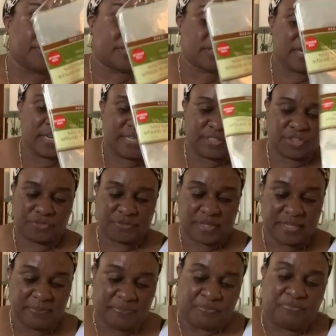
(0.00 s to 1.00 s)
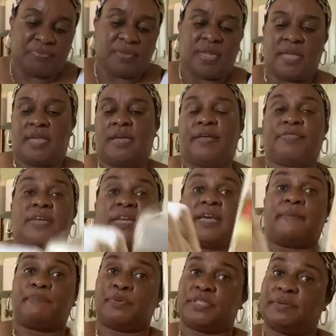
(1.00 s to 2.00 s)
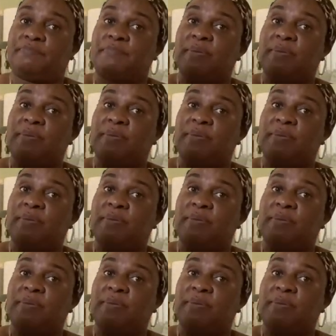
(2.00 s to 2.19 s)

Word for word: the Dollar Tree, and then I put it